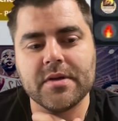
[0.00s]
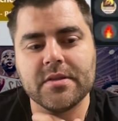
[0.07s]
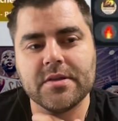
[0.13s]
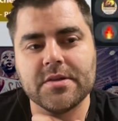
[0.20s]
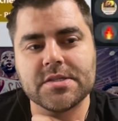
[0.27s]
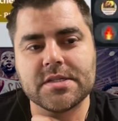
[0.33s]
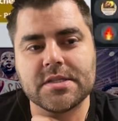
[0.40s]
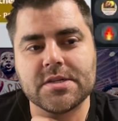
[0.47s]

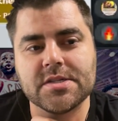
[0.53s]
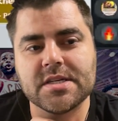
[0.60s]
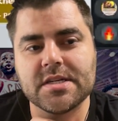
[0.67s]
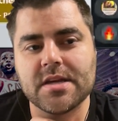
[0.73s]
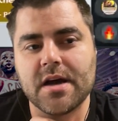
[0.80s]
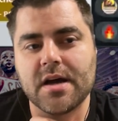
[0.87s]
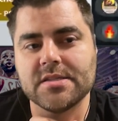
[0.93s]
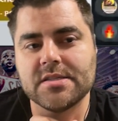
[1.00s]
There's a
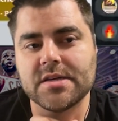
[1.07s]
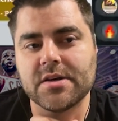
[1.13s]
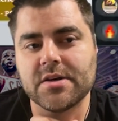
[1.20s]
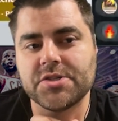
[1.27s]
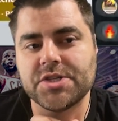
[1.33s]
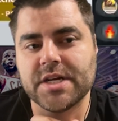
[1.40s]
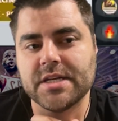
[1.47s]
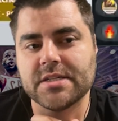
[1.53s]
non-zero
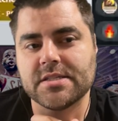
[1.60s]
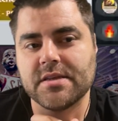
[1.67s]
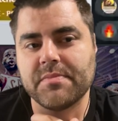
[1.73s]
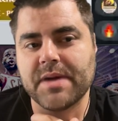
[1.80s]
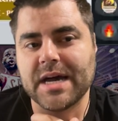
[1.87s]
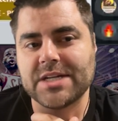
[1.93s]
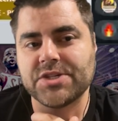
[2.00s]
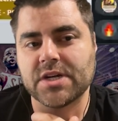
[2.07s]
chance that
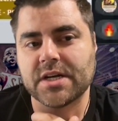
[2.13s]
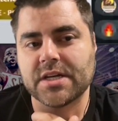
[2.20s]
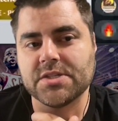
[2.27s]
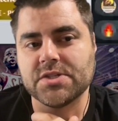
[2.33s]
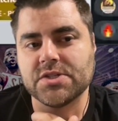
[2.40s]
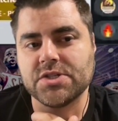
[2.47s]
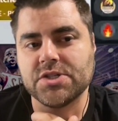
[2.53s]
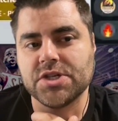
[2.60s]
Patrick
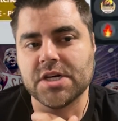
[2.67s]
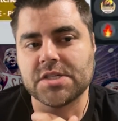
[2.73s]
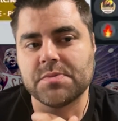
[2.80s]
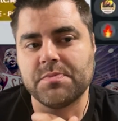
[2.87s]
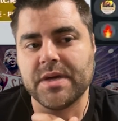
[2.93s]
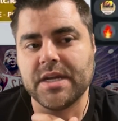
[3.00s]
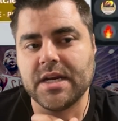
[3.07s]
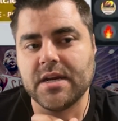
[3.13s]
is
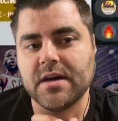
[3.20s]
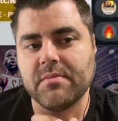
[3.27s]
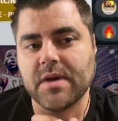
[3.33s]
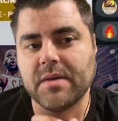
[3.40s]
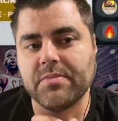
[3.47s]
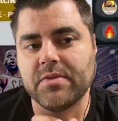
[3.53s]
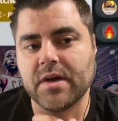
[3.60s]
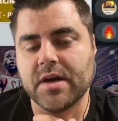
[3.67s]
just bidding up
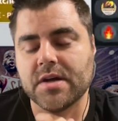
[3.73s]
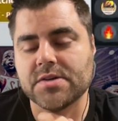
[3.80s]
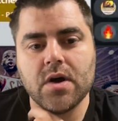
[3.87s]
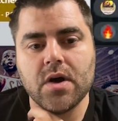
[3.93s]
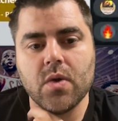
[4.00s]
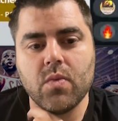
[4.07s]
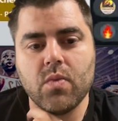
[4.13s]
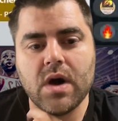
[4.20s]
my players.
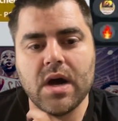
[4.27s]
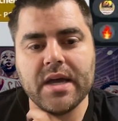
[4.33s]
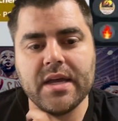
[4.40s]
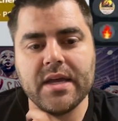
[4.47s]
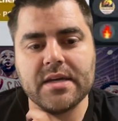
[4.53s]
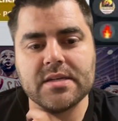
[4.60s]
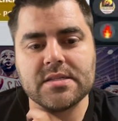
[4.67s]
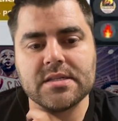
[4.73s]
Hawaii
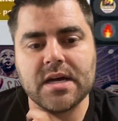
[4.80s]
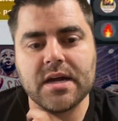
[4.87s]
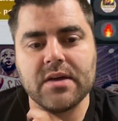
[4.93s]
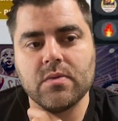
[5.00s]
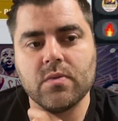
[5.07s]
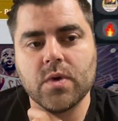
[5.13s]
has Tyree.